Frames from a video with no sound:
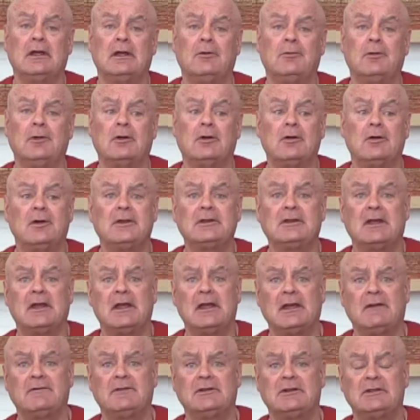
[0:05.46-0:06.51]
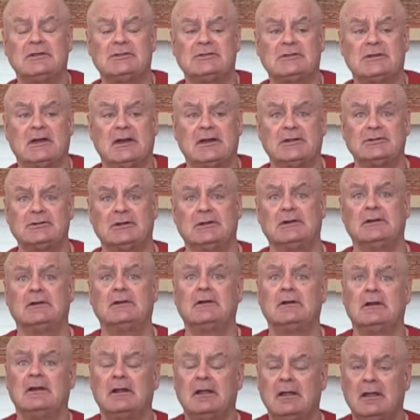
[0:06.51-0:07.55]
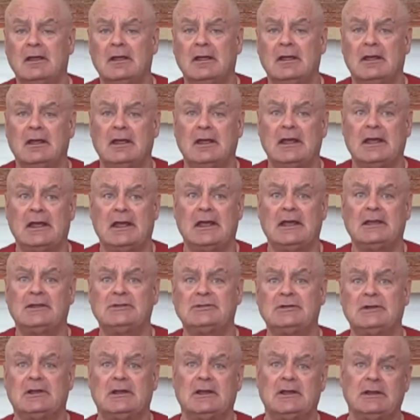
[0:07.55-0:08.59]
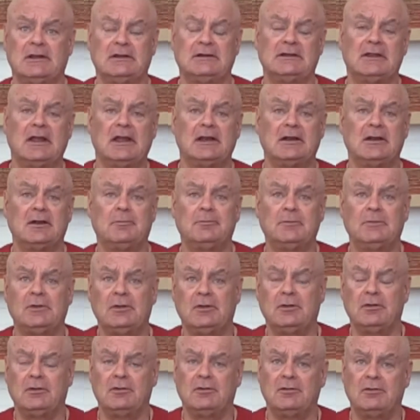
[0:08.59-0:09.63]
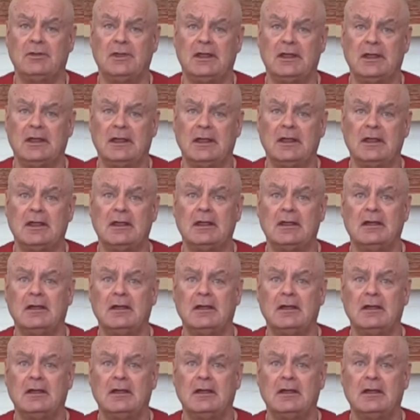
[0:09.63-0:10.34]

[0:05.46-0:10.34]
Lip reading: we're going to have a discussion as an addendum to the